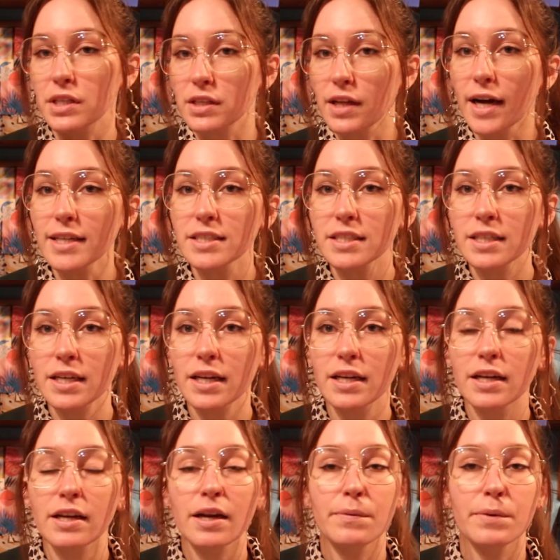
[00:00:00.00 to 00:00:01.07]
elastic
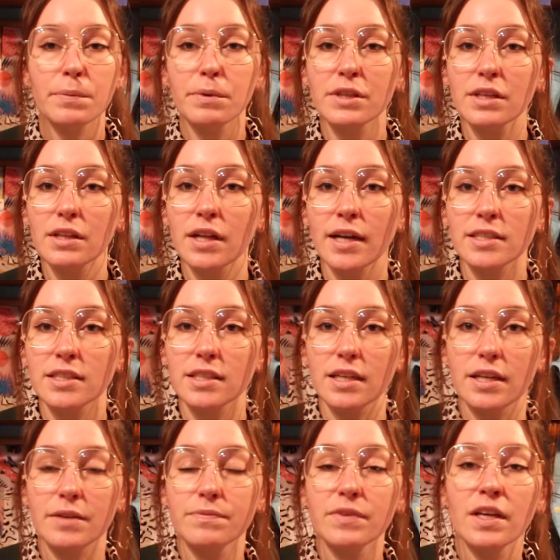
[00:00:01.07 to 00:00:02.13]
in, and I'm going to put the elastic
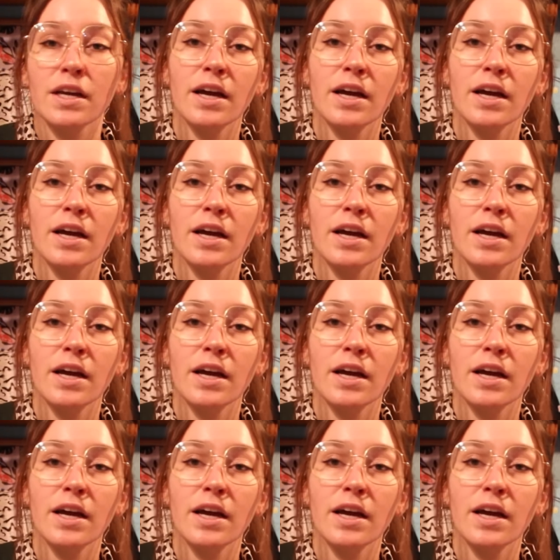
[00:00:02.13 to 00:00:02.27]
in,